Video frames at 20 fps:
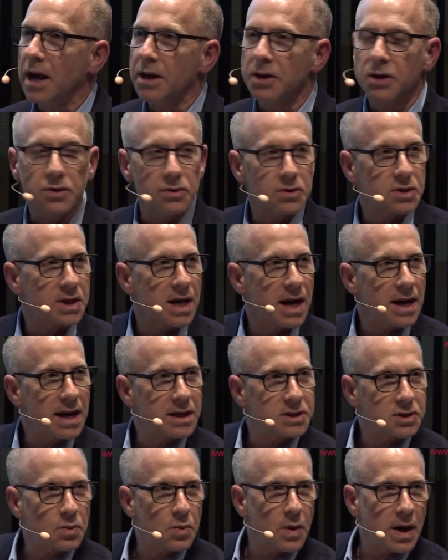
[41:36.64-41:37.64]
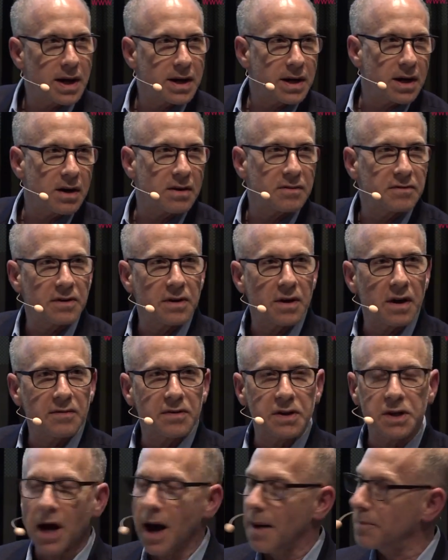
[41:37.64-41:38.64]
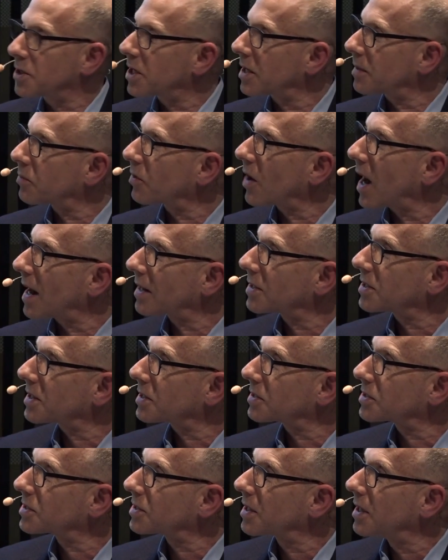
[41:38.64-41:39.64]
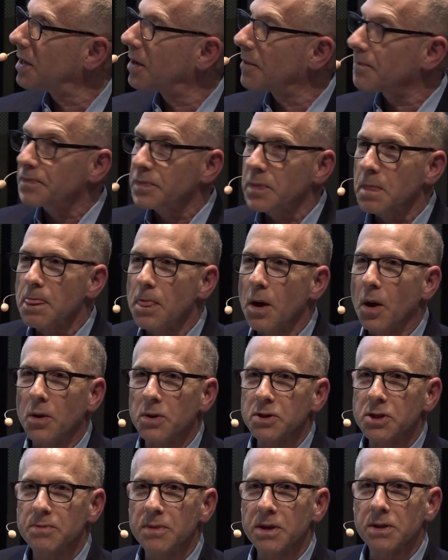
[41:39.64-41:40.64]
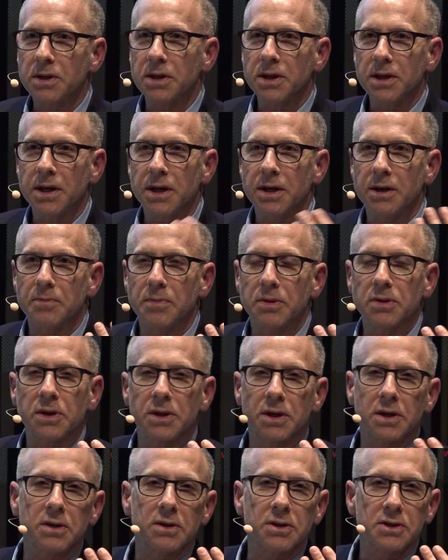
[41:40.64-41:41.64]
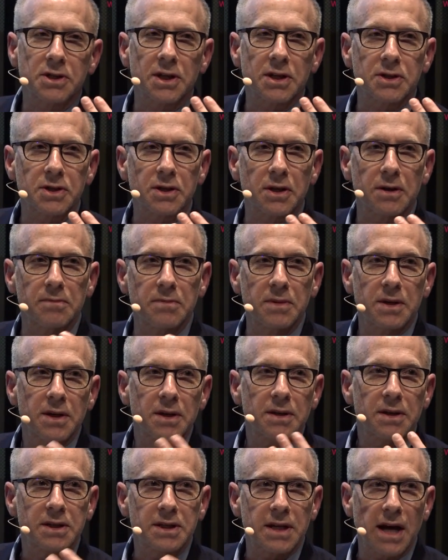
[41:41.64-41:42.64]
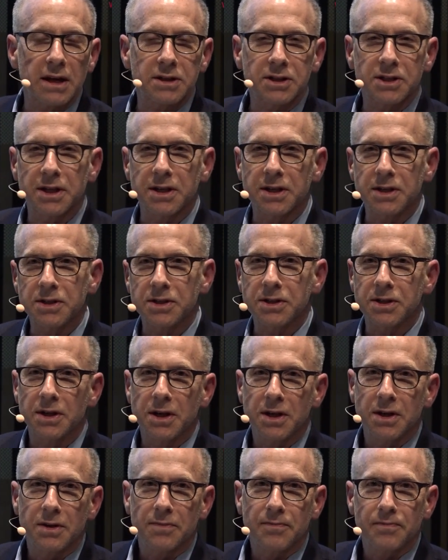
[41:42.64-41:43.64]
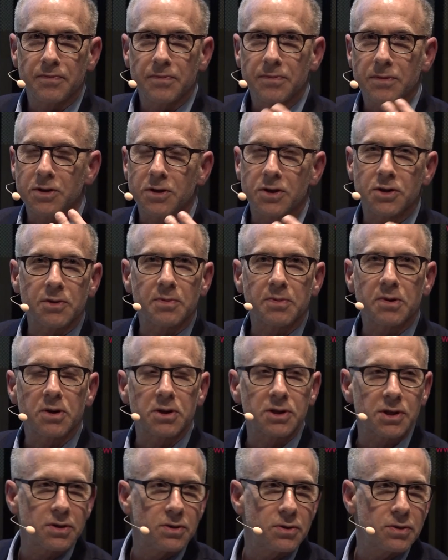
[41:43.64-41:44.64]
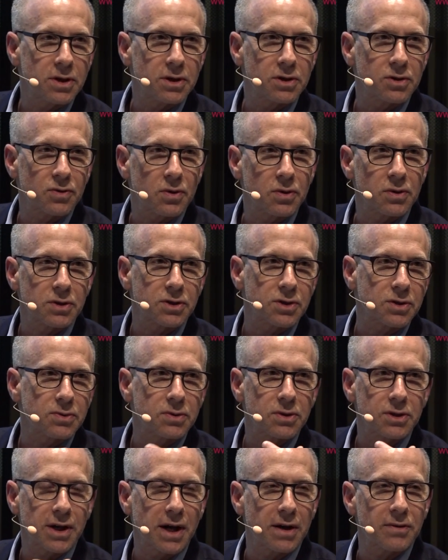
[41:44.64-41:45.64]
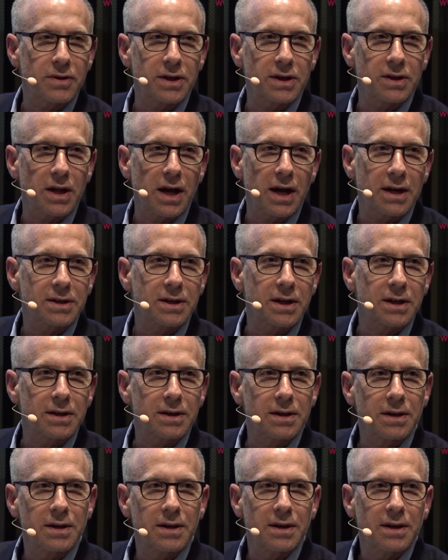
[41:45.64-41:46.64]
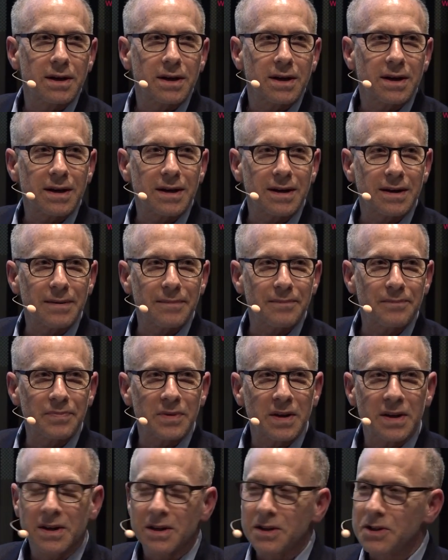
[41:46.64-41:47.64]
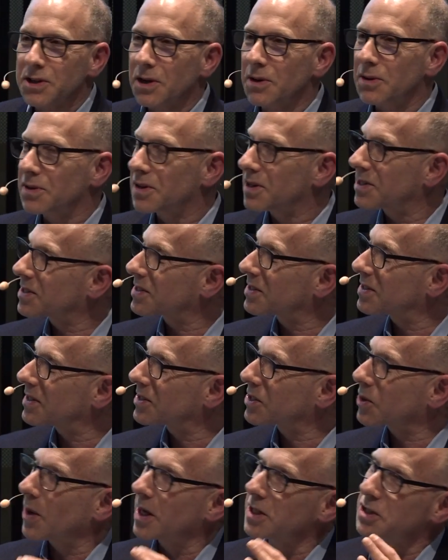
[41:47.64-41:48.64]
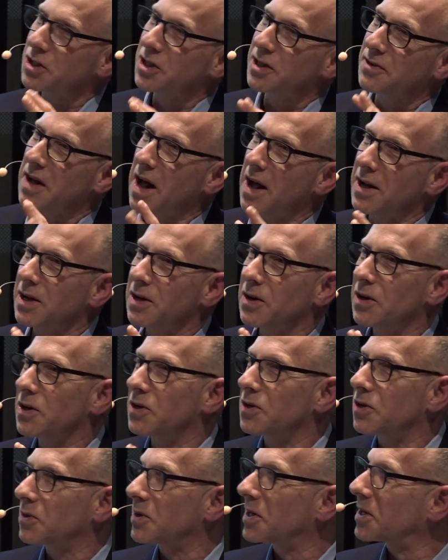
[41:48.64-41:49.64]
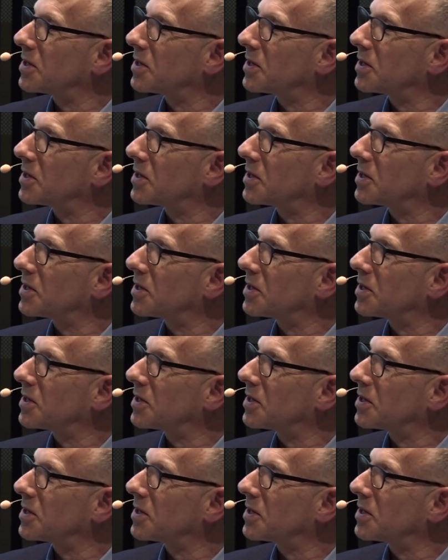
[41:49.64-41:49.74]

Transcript: and used that as a way of of adopting practice. Ultimately, in a political system, the test is this is the person who control the schools get reelected. Um, so this, this question of how you know you're doing